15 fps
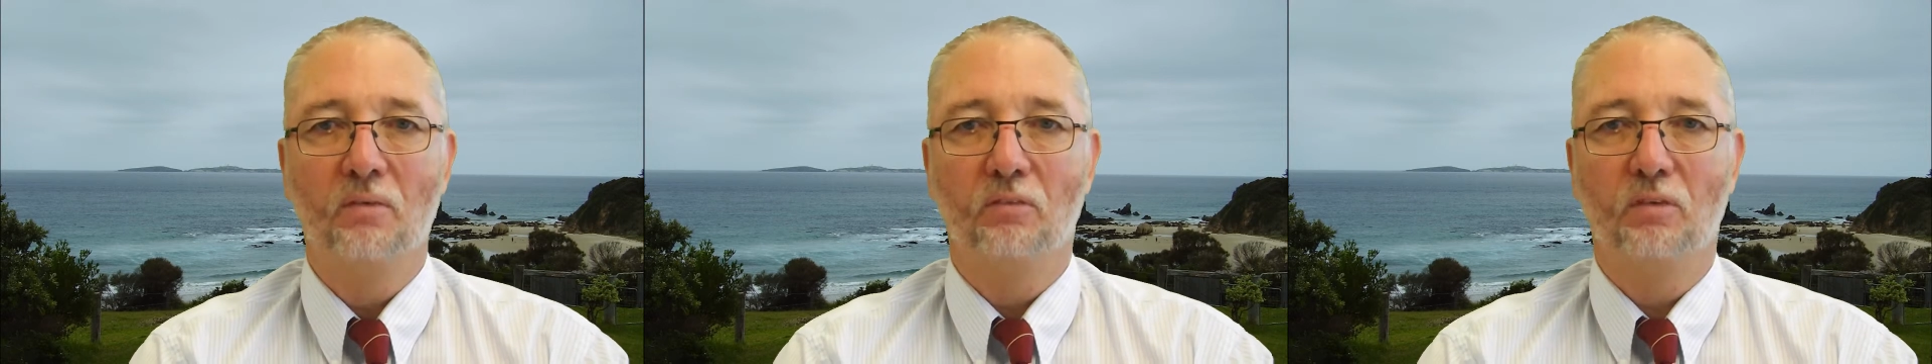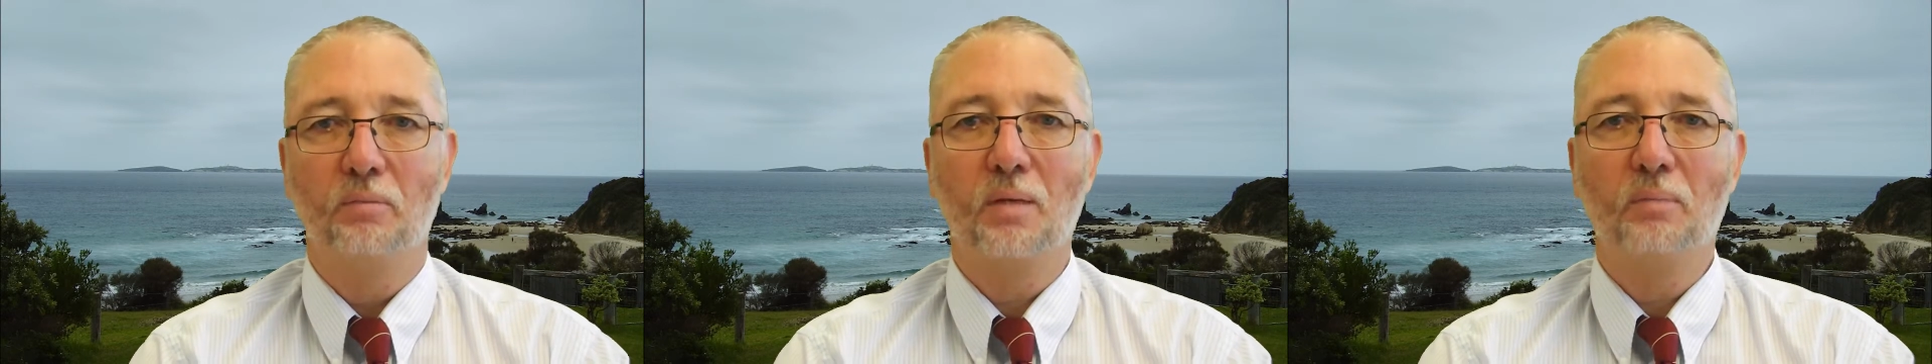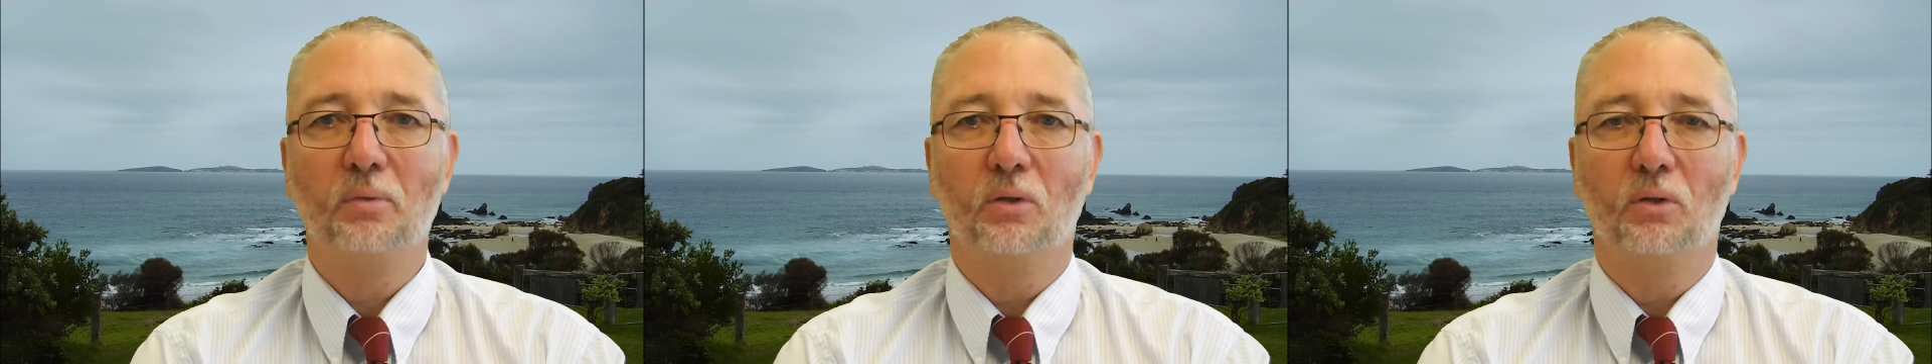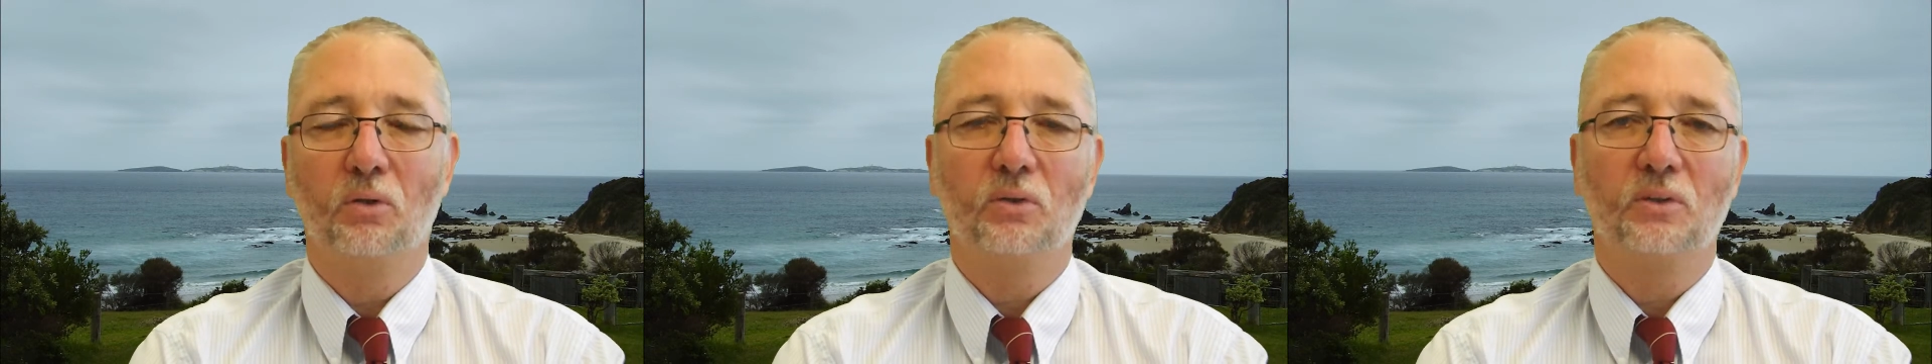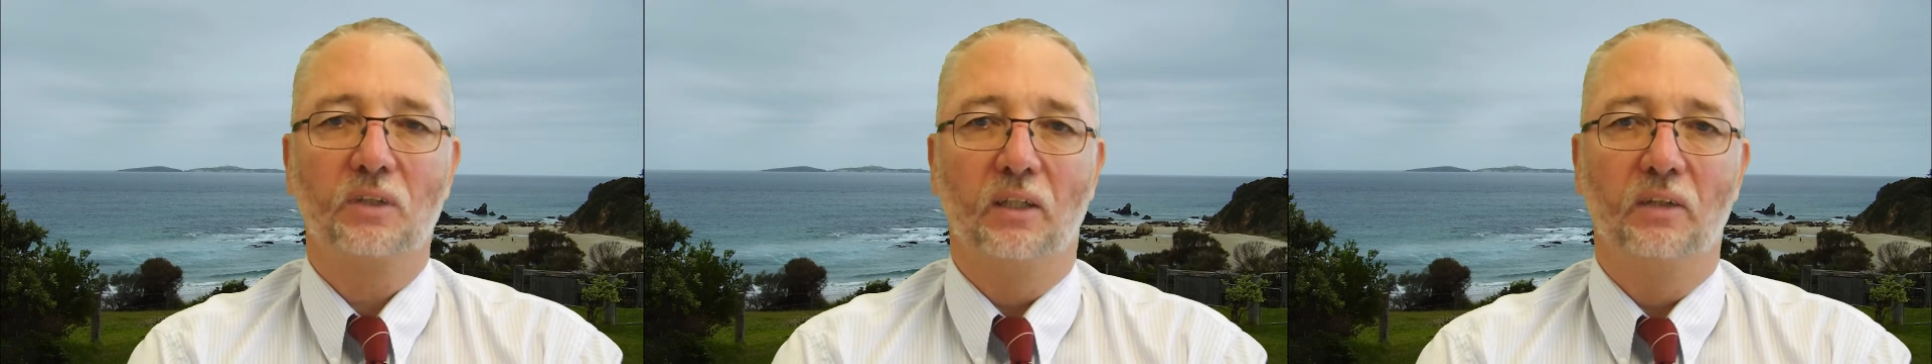Remember
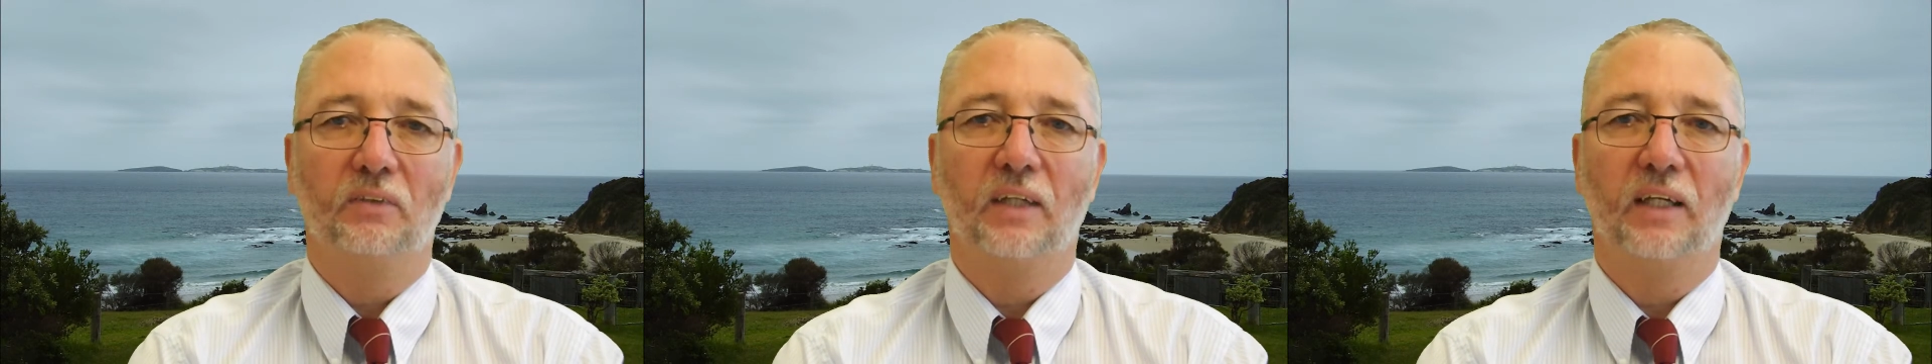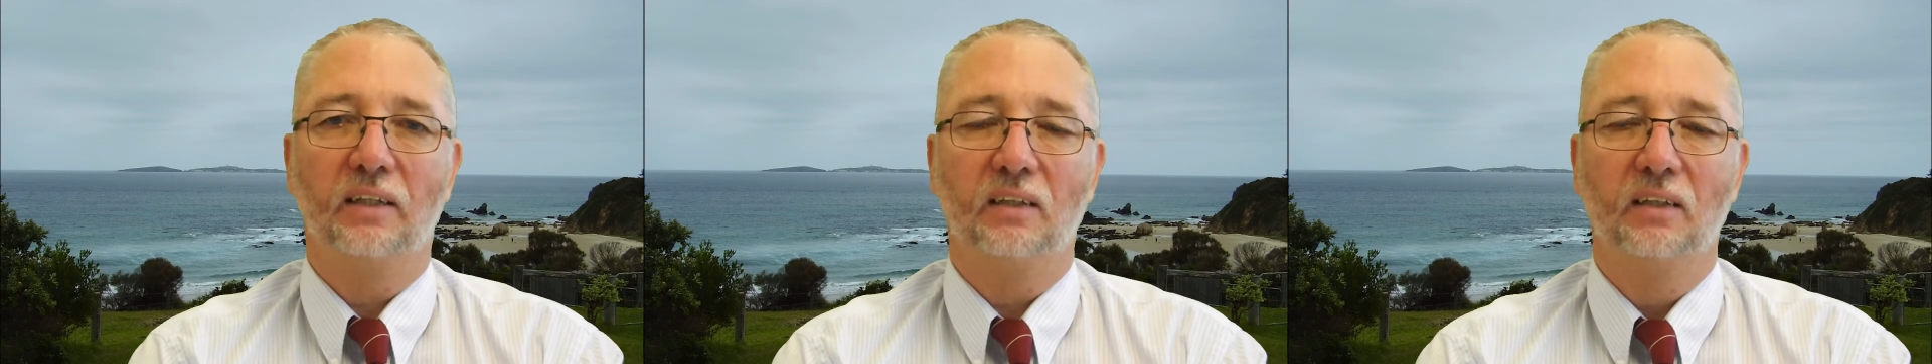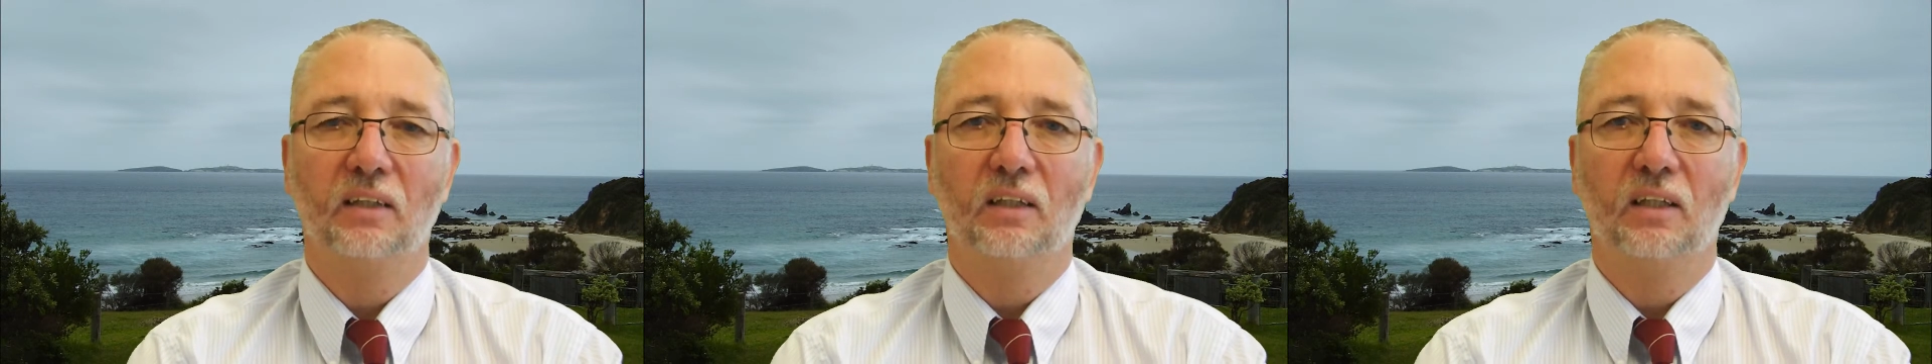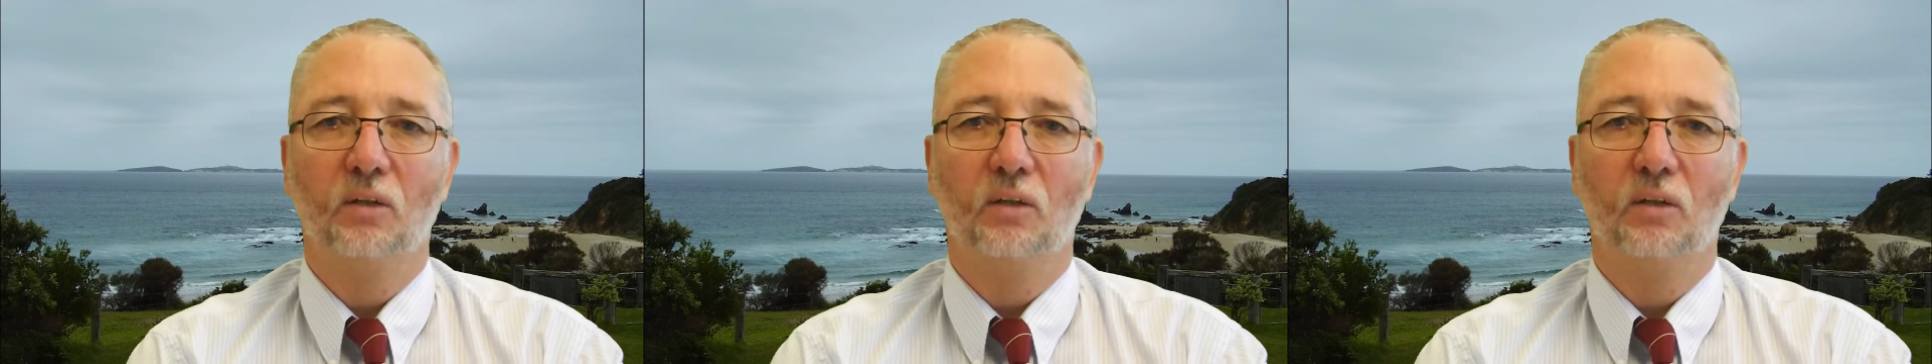also that